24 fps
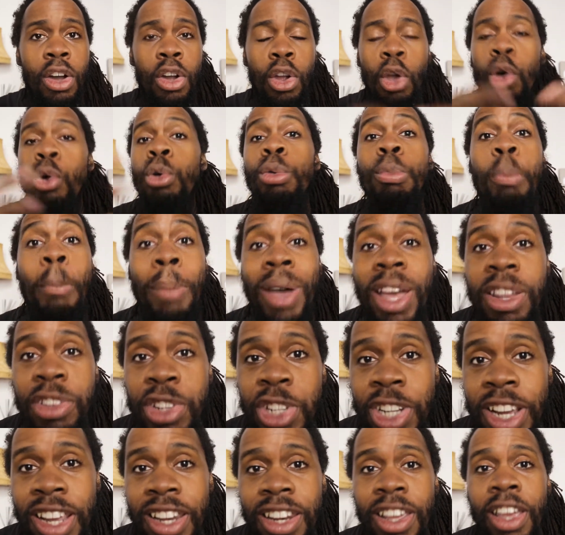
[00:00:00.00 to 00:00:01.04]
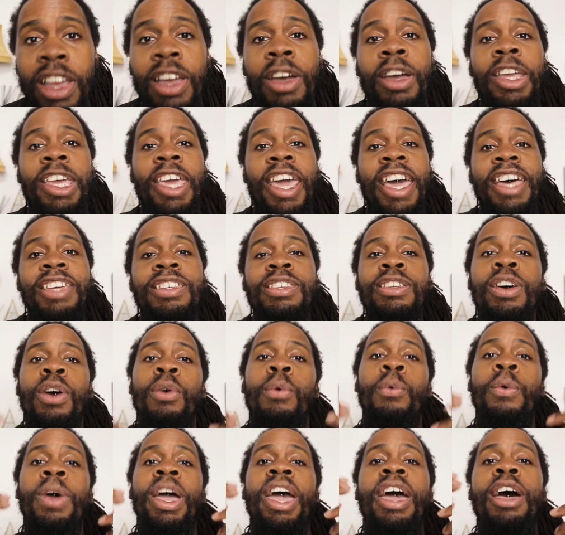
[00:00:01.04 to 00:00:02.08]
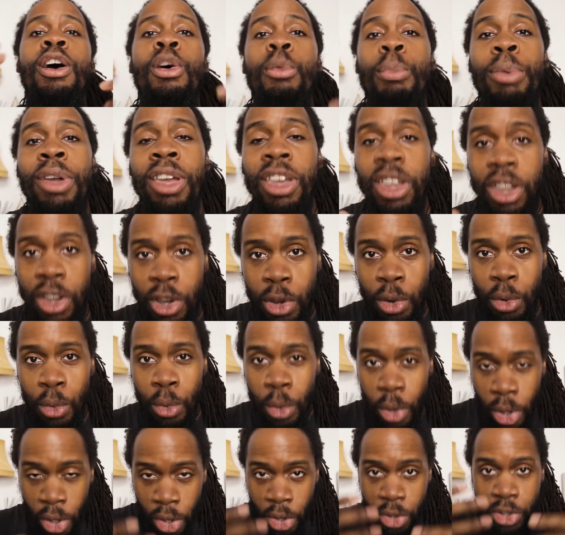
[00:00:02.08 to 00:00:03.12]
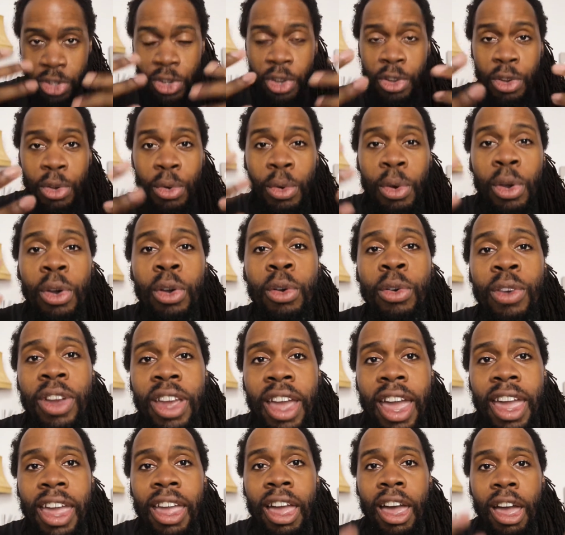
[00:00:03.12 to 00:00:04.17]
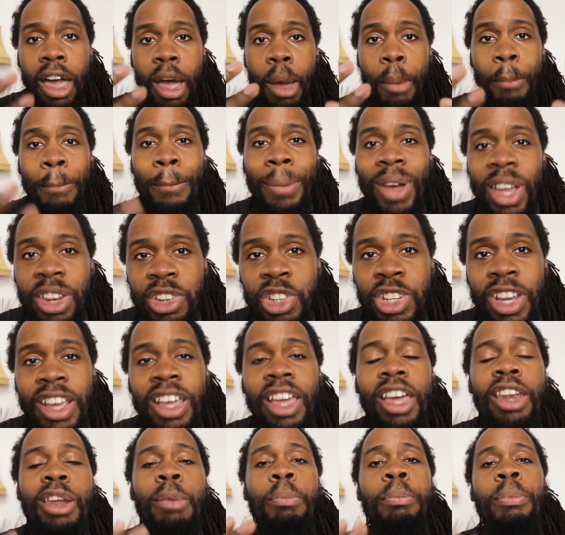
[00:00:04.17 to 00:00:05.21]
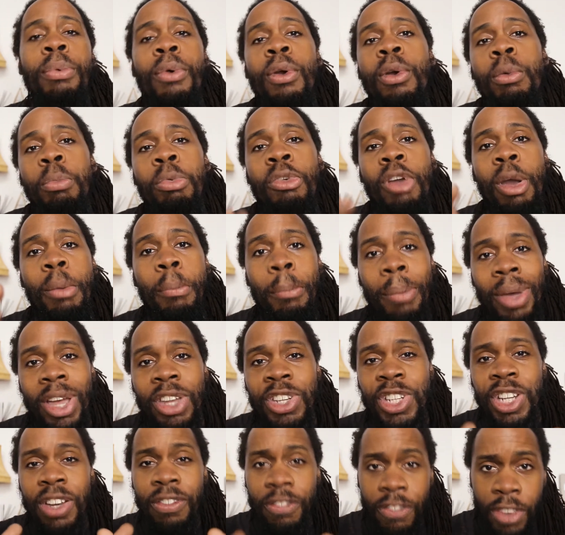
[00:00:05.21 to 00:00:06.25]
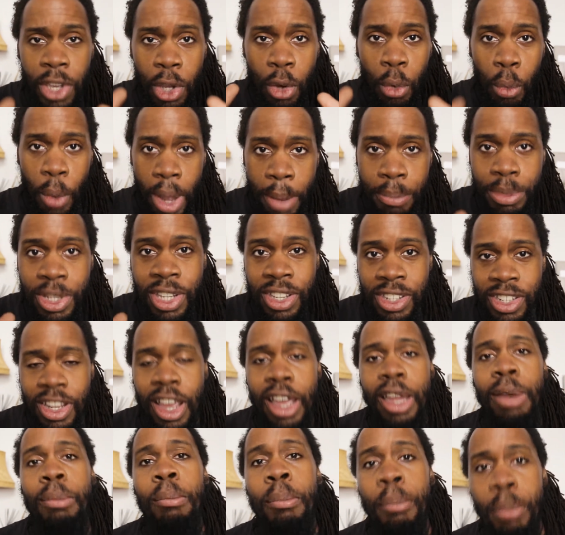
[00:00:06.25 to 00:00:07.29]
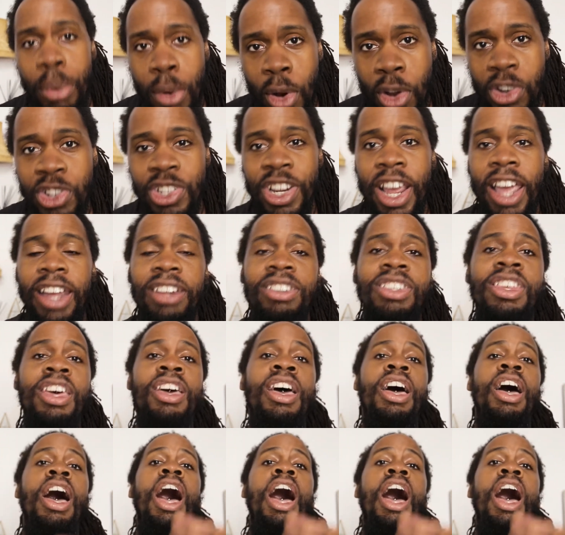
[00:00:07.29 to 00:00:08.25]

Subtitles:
called budget. Yes, we're helping you to create a budget, an appropriate budget for your web design project.